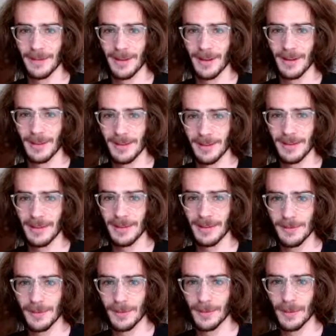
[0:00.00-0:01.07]
I think this is
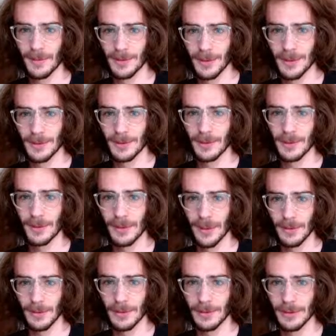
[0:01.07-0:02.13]
something I'm gonna run into a
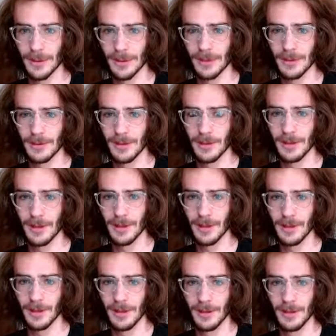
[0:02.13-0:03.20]
lot with Otechie, is that like
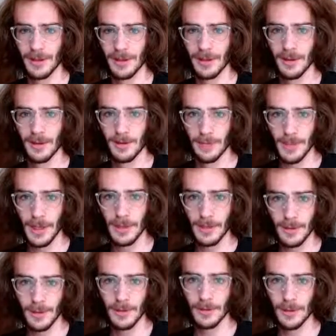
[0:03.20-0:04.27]
making
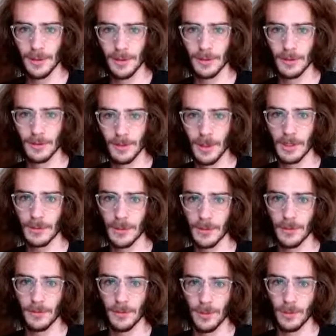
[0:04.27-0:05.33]
these videos makes
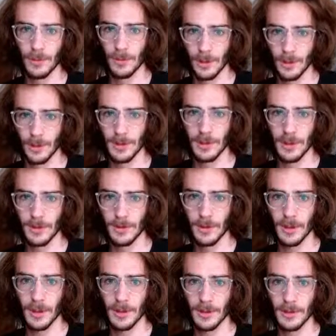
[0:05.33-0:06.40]
people feel really
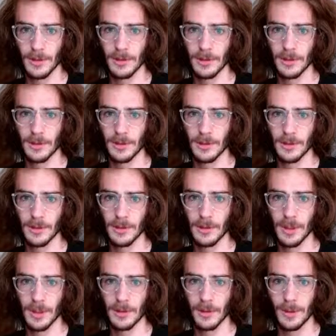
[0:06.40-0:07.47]
self-conscious, because
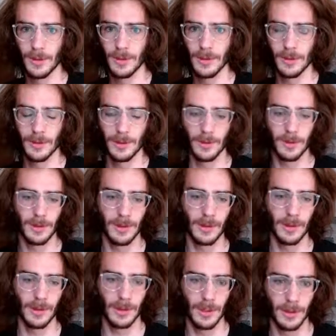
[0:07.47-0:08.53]
like we all know someone's
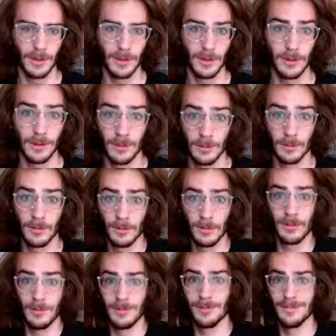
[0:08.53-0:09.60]
gonna judge us
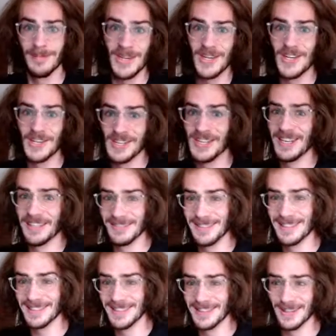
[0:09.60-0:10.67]
majorly off
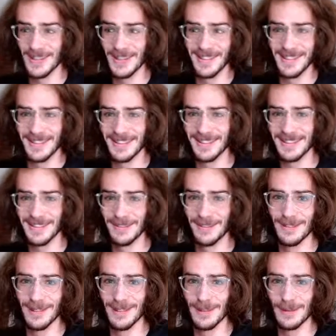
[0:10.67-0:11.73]
this quick little
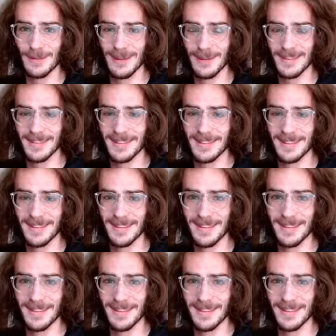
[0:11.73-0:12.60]
video of ours, and